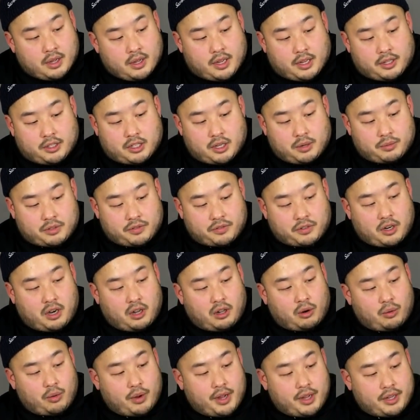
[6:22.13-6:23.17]
In terms of
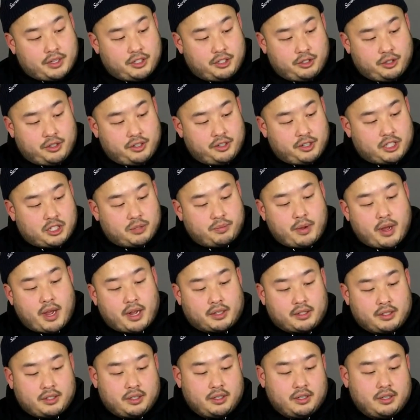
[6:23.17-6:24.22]
colorways, you can
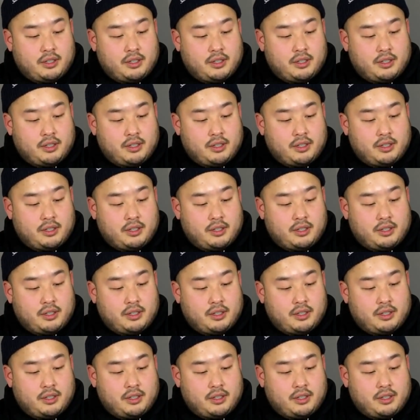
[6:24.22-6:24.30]
expect,